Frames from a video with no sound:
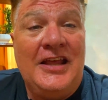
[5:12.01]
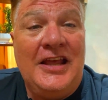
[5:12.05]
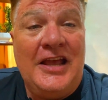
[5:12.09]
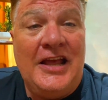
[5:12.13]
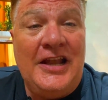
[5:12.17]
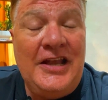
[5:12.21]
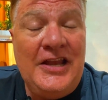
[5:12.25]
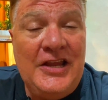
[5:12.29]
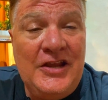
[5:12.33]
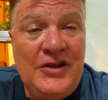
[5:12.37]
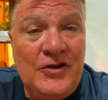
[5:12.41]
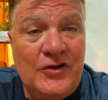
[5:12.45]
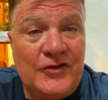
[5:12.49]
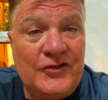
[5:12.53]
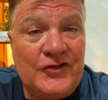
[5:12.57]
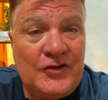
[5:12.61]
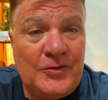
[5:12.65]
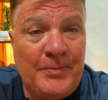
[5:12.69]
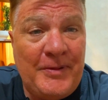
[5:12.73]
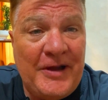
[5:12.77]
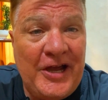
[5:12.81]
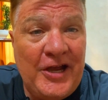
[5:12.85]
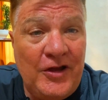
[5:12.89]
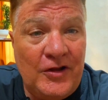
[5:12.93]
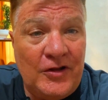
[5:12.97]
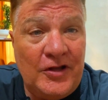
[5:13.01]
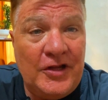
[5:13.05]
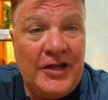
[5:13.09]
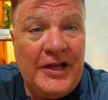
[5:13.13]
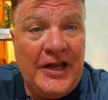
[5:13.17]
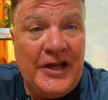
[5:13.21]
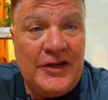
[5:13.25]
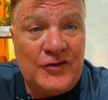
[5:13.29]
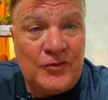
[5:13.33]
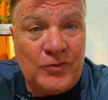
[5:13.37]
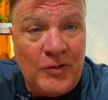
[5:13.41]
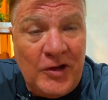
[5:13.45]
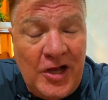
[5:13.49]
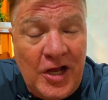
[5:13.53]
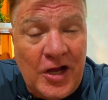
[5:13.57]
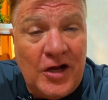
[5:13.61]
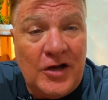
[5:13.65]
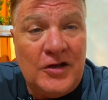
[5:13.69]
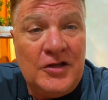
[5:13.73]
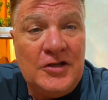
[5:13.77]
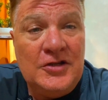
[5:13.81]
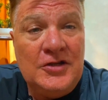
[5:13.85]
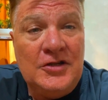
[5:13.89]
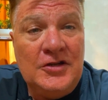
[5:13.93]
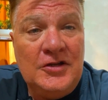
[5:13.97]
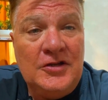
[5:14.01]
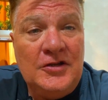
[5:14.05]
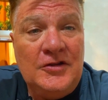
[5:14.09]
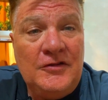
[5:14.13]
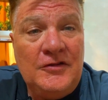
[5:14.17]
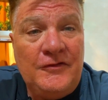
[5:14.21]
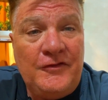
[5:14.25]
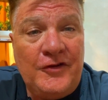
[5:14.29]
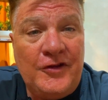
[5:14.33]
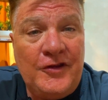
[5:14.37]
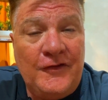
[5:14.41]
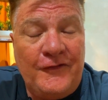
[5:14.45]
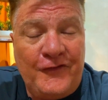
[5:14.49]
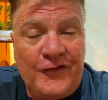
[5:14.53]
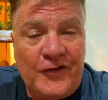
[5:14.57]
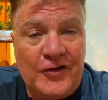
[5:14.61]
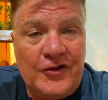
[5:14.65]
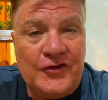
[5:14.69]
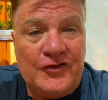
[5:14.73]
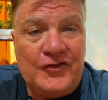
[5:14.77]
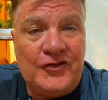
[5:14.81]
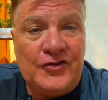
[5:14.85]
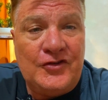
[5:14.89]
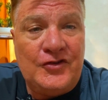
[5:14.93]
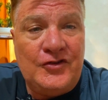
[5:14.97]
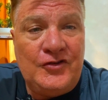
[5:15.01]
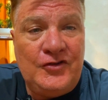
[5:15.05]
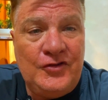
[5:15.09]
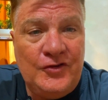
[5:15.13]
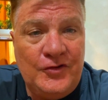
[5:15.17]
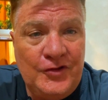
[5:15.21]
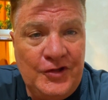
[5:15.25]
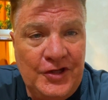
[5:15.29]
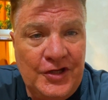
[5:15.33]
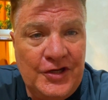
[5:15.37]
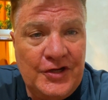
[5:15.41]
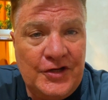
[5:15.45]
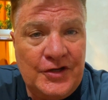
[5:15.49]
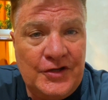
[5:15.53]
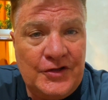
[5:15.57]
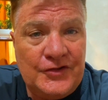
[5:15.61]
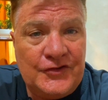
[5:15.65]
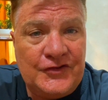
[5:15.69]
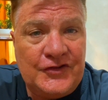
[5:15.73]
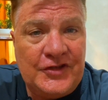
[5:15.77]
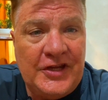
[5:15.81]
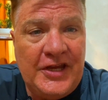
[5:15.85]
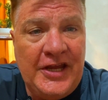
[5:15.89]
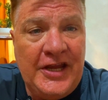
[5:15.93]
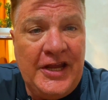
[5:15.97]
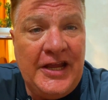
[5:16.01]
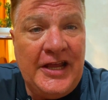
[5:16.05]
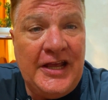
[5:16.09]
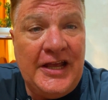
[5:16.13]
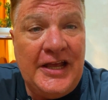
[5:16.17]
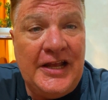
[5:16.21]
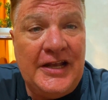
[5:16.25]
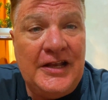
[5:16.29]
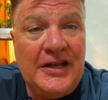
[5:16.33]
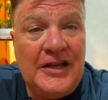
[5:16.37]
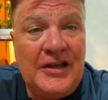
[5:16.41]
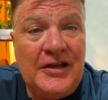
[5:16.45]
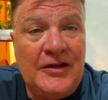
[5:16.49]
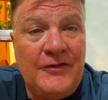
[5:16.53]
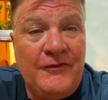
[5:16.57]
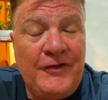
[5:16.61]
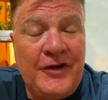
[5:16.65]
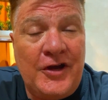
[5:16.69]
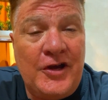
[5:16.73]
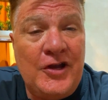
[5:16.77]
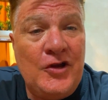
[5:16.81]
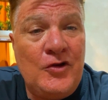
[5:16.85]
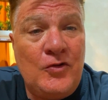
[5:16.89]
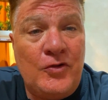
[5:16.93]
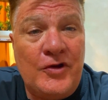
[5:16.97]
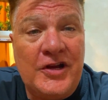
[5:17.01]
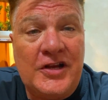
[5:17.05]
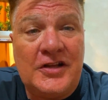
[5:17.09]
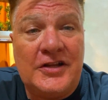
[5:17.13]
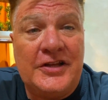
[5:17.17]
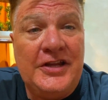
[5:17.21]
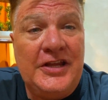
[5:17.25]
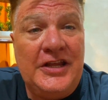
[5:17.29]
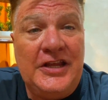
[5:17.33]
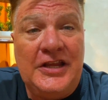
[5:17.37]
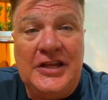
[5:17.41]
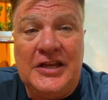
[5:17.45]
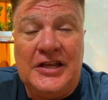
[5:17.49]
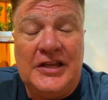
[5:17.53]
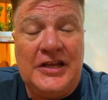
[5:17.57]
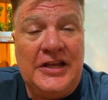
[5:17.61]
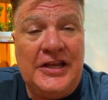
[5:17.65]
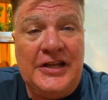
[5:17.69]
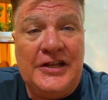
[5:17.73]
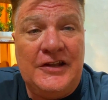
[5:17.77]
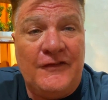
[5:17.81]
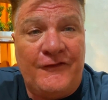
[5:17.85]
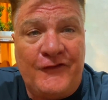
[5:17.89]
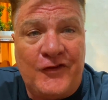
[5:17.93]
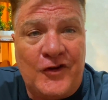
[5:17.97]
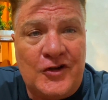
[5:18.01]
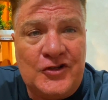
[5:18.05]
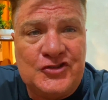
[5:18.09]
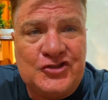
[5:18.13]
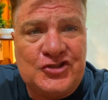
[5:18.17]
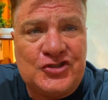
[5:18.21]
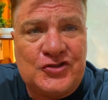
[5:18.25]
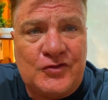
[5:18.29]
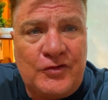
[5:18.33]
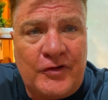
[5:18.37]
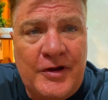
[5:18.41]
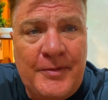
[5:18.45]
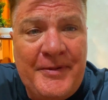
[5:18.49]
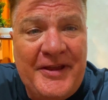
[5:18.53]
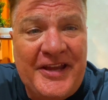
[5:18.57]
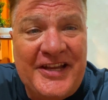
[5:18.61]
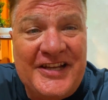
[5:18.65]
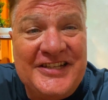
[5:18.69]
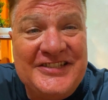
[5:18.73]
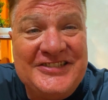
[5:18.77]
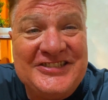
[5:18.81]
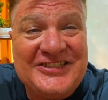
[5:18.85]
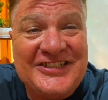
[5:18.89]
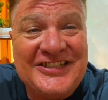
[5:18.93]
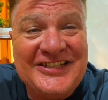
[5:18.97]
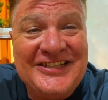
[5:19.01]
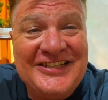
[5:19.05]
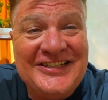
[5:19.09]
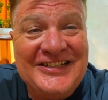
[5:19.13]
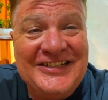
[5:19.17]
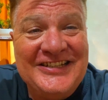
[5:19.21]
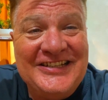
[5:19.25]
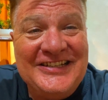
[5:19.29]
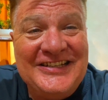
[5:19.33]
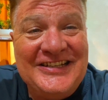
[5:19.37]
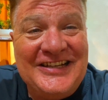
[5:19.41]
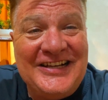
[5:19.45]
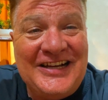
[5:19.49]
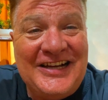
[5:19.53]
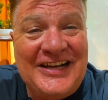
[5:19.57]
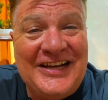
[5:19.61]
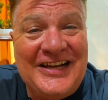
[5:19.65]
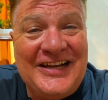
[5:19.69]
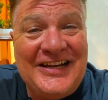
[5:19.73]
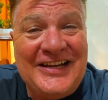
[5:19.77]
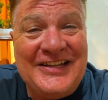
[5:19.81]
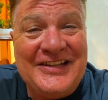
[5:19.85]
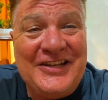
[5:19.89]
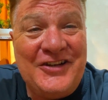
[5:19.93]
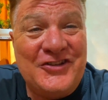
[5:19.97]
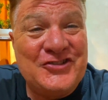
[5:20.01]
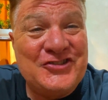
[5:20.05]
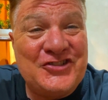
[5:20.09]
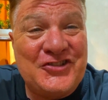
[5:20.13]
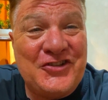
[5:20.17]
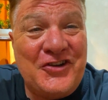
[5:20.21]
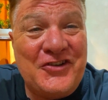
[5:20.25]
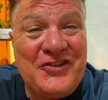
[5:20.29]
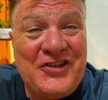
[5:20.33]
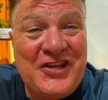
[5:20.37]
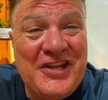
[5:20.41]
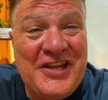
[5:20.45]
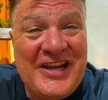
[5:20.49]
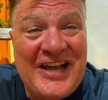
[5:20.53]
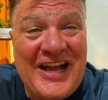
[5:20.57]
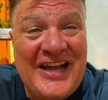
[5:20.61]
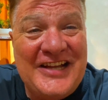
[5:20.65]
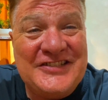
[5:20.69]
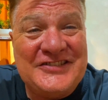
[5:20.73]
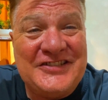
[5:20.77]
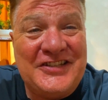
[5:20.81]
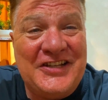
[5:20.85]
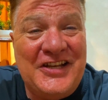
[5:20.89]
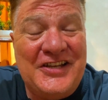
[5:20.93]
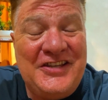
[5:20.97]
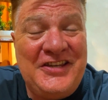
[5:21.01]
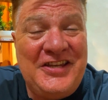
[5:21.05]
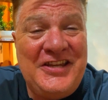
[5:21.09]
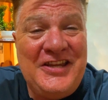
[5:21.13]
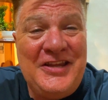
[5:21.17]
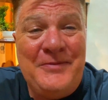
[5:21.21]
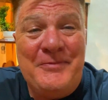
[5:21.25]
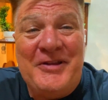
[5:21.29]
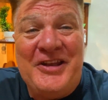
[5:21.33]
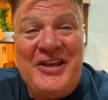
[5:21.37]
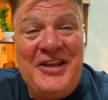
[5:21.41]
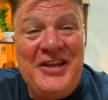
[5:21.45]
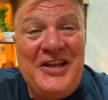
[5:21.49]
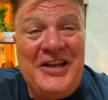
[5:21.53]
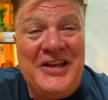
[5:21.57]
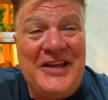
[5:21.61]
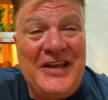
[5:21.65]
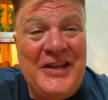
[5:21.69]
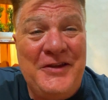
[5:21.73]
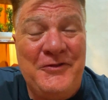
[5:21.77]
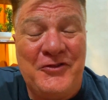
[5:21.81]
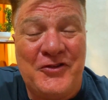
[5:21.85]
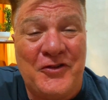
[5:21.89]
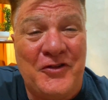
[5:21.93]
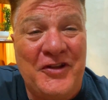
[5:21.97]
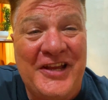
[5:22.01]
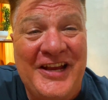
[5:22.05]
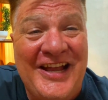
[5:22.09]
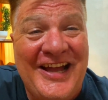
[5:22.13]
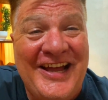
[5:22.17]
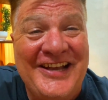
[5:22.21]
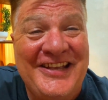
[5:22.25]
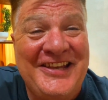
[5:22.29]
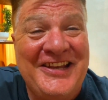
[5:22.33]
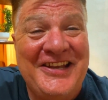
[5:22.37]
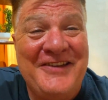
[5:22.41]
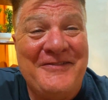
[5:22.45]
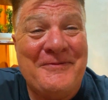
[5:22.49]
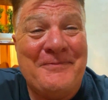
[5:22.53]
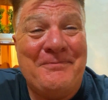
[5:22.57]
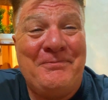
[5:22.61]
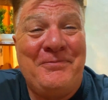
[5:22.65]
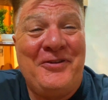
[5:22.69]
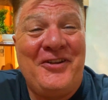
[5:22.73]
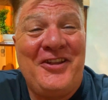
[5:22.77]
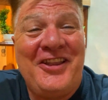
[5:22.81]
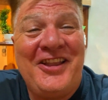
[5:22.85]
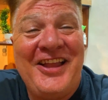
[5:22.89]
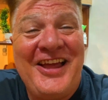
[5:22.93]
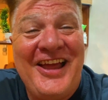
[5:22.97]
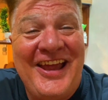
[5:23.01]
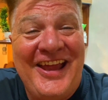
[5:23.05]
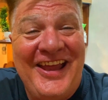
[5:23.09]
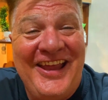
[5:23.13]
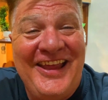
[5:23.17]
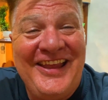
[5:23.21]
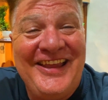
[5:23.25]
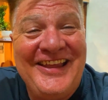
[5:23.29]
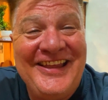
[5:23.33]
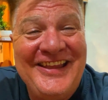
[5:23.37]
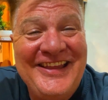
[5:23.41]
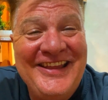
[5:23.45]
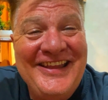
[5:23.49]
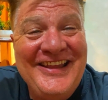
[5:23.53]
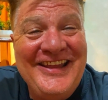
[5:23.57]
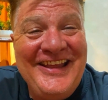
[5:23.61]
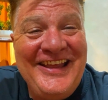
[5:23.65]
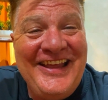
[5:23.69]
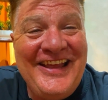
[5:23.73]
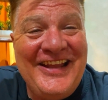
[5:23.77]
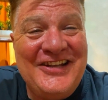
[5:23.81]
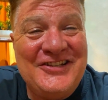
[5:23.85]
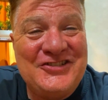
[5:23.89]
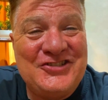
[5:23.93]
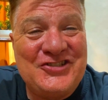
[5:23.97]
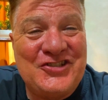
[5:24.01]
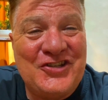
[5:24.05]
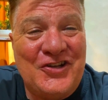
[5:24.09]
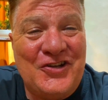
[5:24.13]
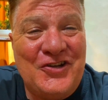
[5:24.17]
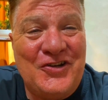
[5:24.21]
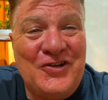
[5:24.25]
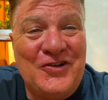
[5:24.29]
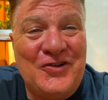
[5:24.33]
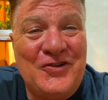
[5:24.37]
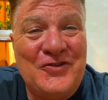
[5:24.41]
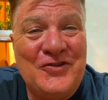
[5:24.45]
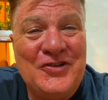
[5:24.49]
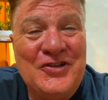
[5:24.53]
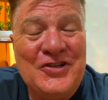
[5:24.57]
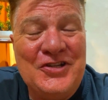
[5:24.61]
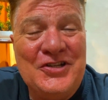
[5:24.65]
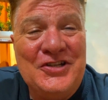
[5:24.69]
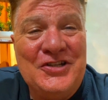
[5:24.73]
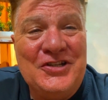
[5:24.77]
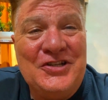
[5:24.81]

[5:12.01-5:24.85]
And he goes to Biola as well for the first two years. And very quickly in the first scrimmage, uh, there's 13 guys on the team and he, he was the only guy that didn't even play. And so,